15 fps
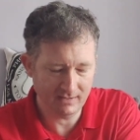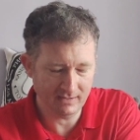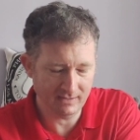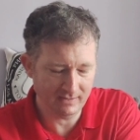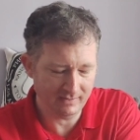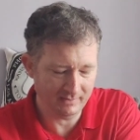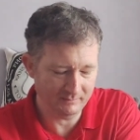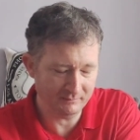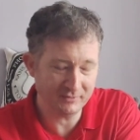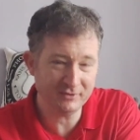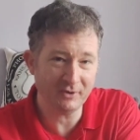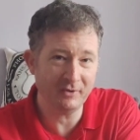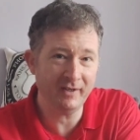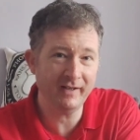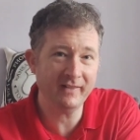Um,
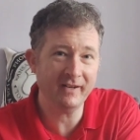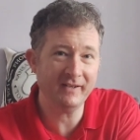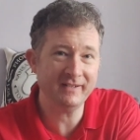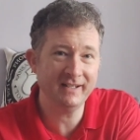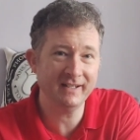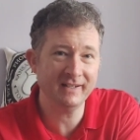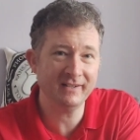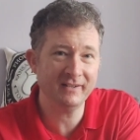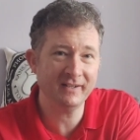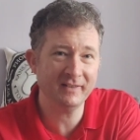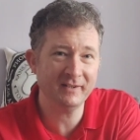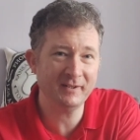sorry that I didn't like